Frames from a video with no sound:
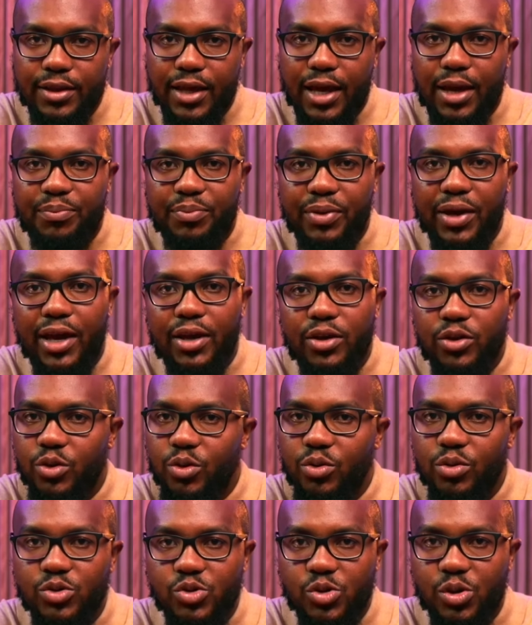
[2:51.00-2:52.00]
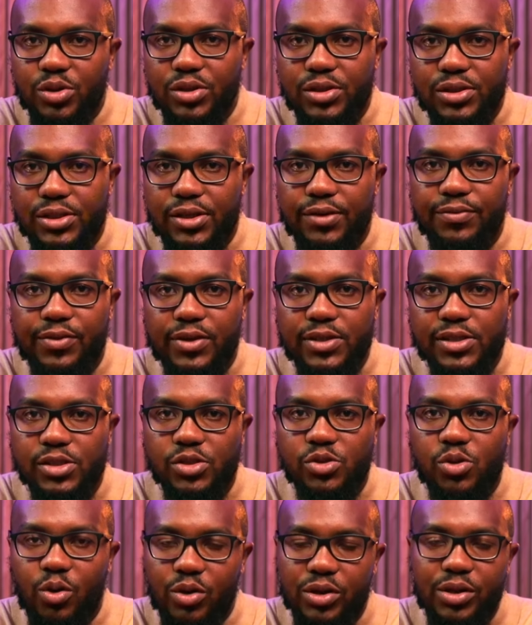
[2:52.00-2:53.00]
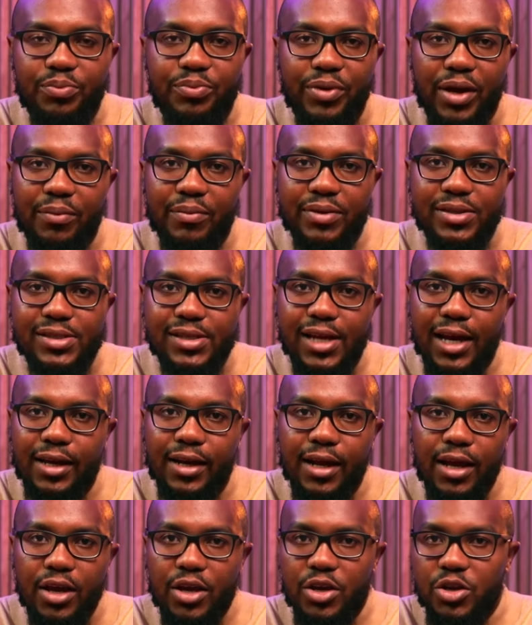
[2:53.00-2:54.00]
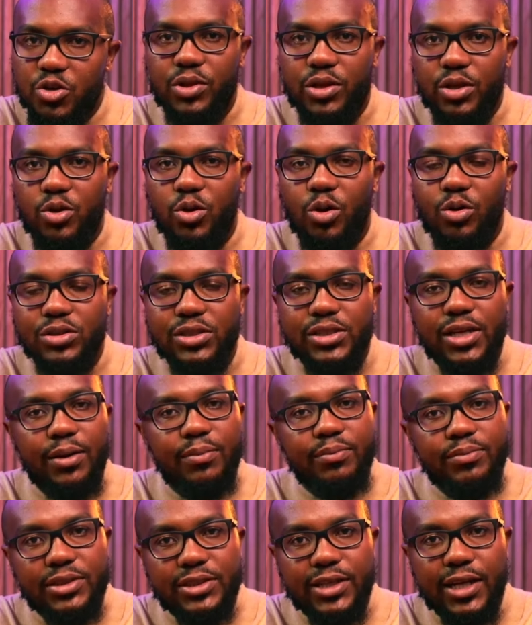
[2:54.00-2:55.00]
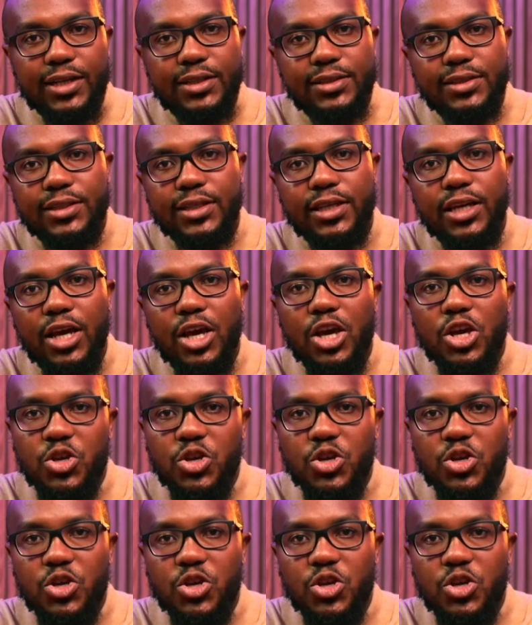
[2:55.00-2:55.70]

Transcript: they pay you. So the difference is on the payment side. With the long-term tenancy,